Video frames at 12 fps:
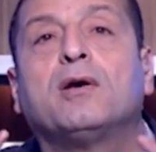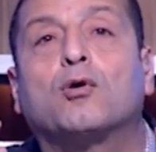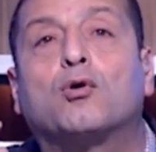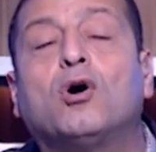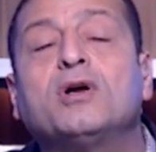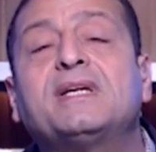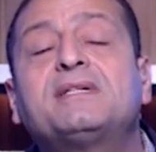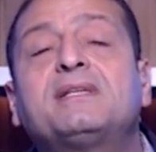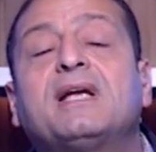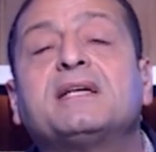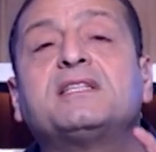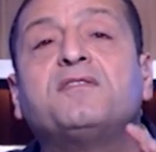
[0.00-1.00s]
Causes
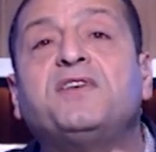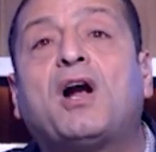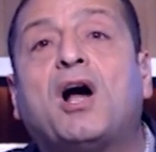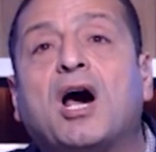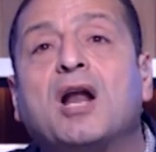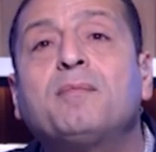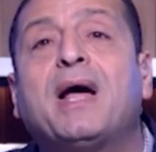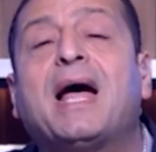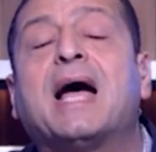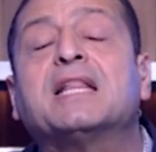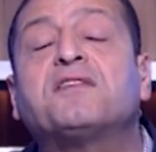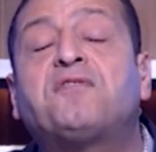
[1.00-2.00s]
severe harm
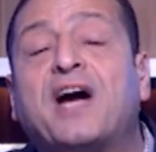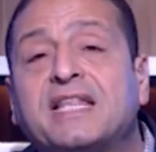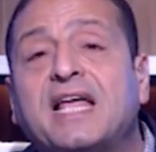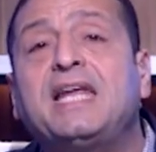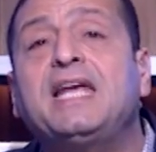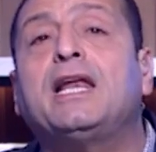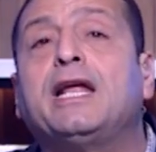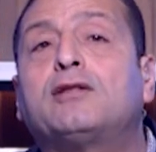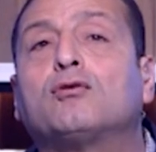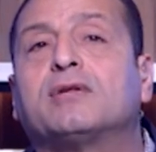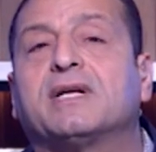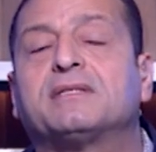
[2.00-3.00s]
and finally lead
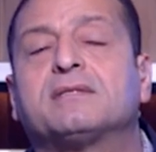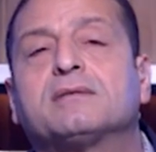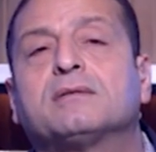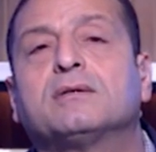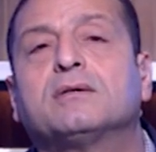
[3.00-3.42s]
to death.